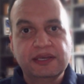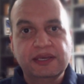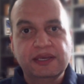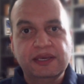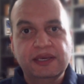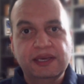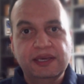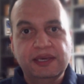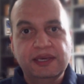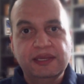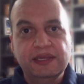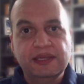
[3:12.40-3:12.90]

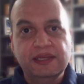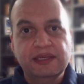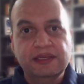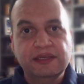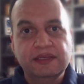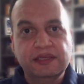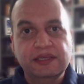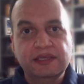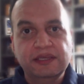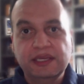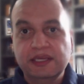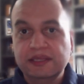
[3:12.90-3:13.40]
and
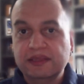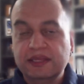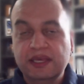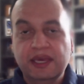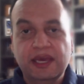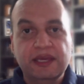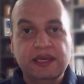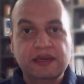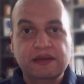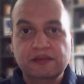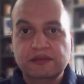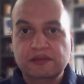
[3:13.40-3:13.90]
he did
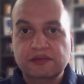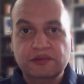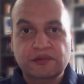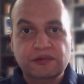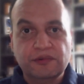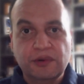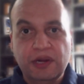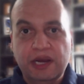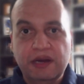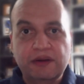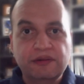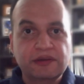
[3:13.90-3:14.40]
that
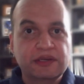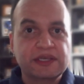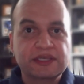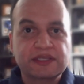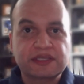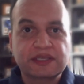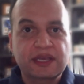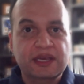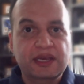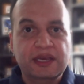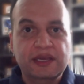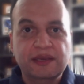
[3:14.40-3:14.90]
throughout
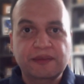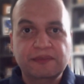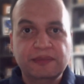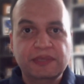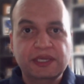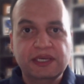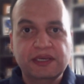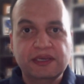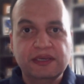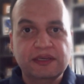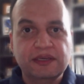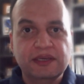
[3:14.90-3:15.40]
his time
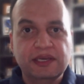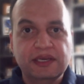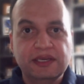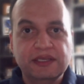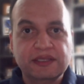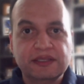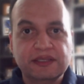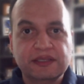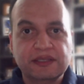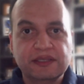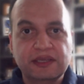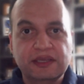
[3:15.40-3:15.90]

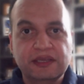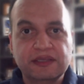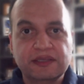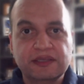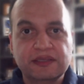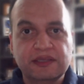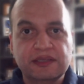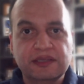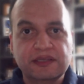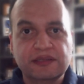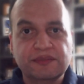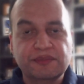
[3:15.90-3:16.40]
as
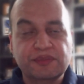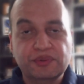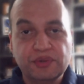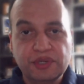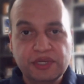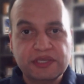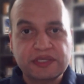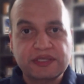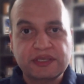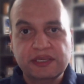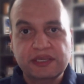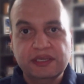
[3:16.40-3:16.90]
a
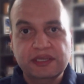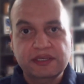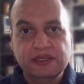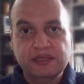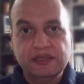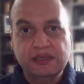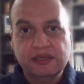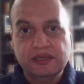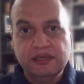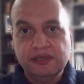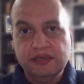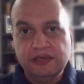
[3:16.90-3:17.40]
priest
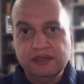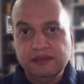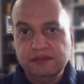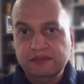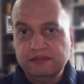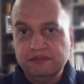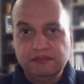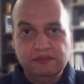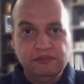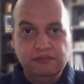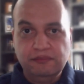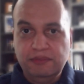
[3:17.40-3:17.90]
in
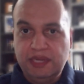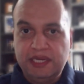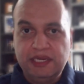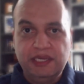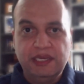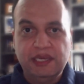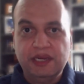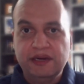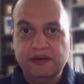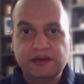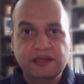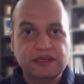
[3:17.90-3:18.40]

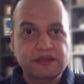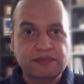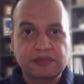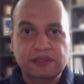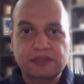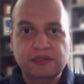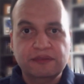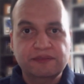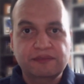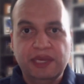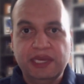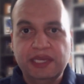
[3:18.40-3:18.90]
many areas, but
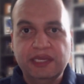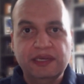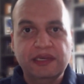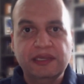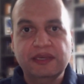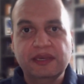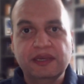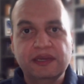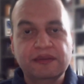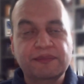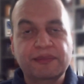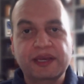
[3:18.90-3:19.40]

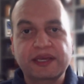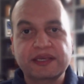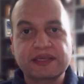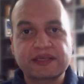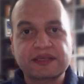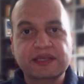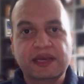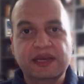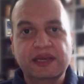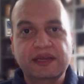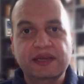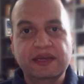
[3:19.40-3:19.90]
mainly El
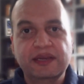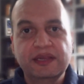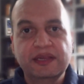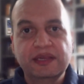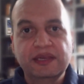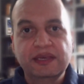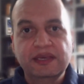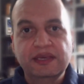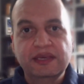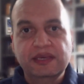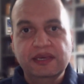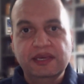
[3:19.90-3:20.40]
Paisnal.
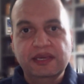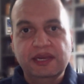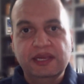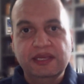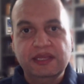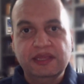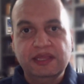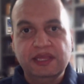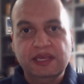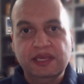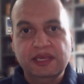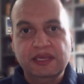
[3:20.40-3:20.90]
And I
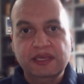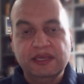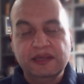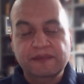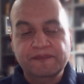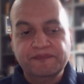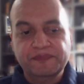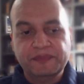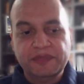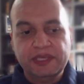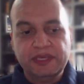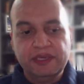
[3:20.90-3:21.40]
think
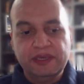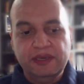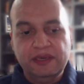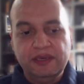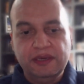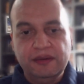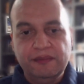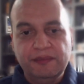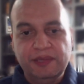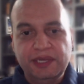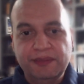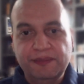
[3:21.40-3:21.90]

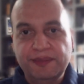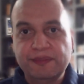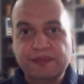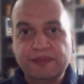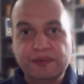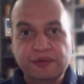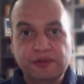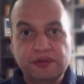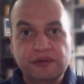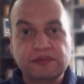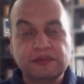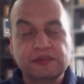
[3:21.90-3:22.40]
many
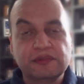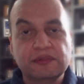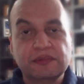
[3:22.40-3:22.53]
people